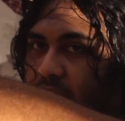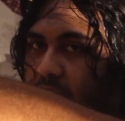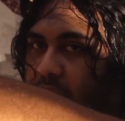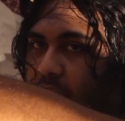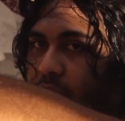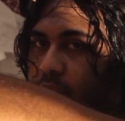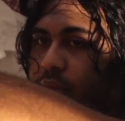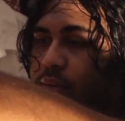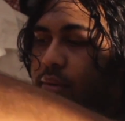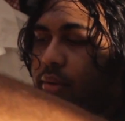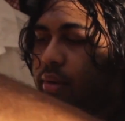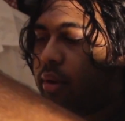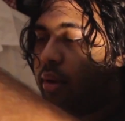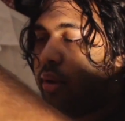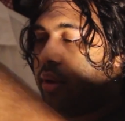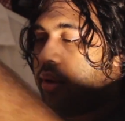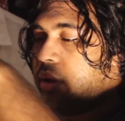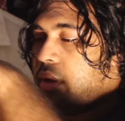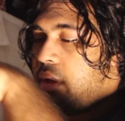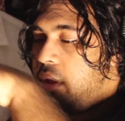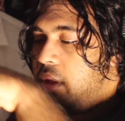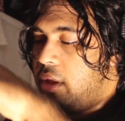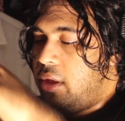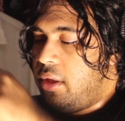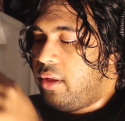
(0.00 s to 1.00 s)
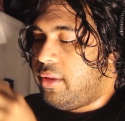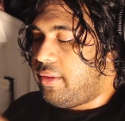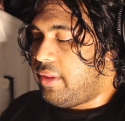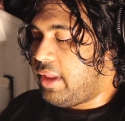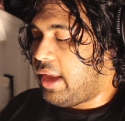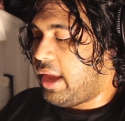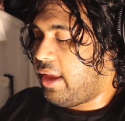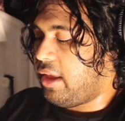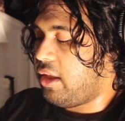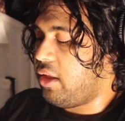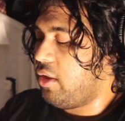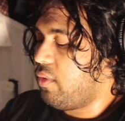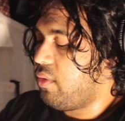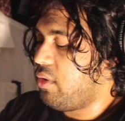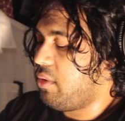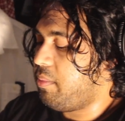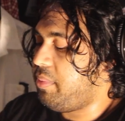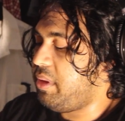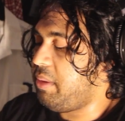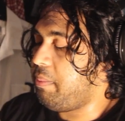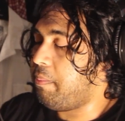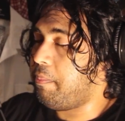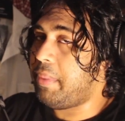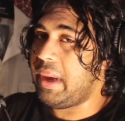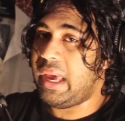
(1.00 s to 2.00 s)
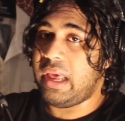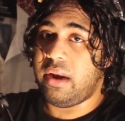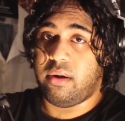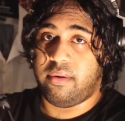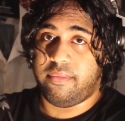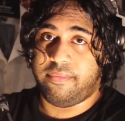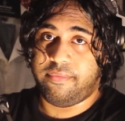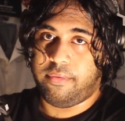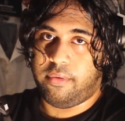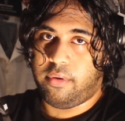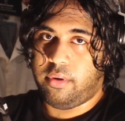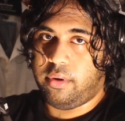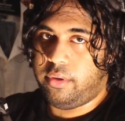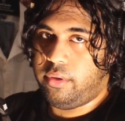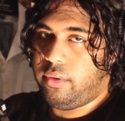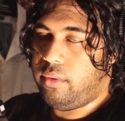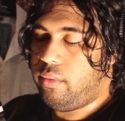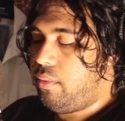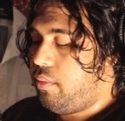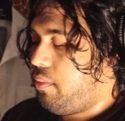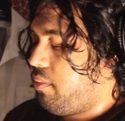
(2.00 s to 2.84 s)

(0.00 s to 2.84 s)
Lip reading: down that it will be better for you.